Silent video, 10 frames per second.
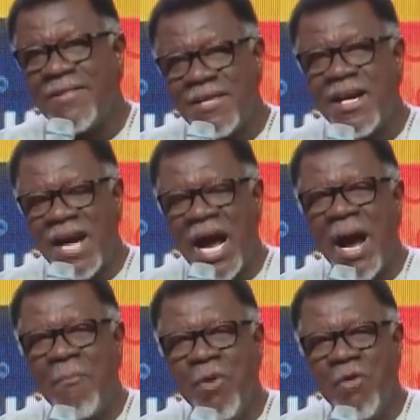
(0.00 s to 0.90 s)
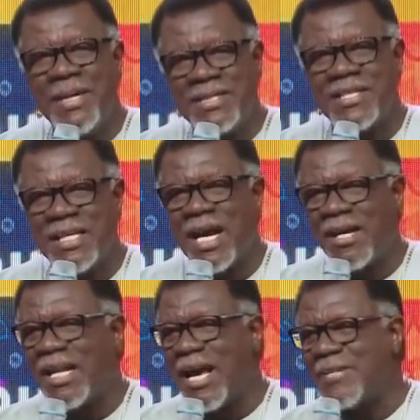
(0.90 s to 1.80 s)
And there are moments
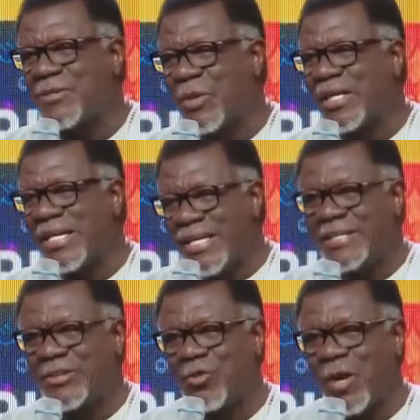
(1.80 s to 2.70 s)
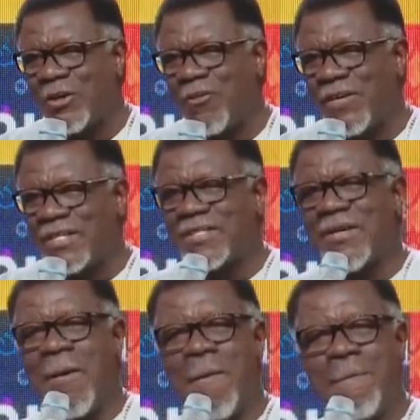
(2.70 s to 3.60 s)
in our lives when each one of
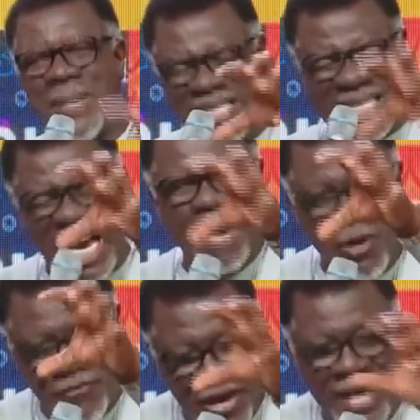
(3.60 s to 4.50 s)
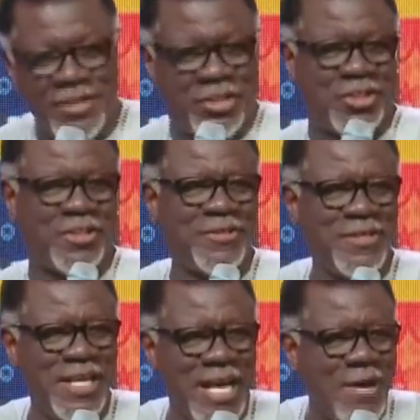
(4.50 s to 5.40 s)
us must come of age
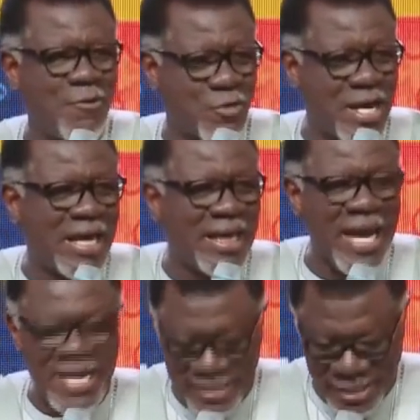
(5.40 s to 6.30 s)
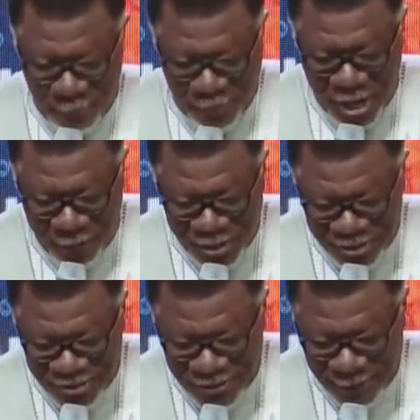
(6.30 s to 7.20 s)
and realize the
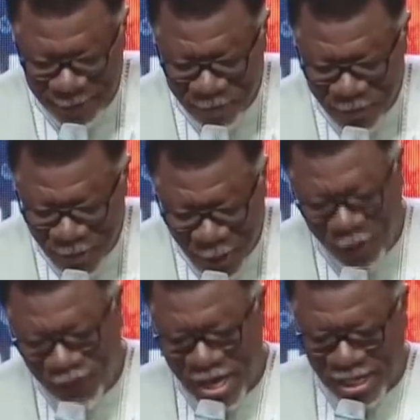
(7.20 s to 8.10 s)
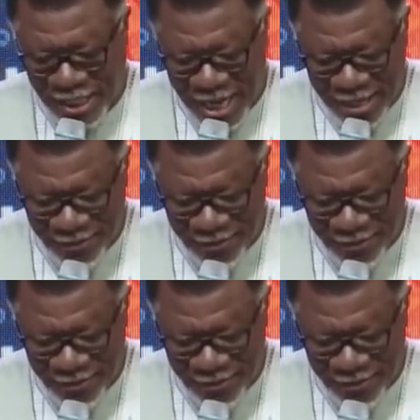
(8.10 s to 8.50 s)
purpose of our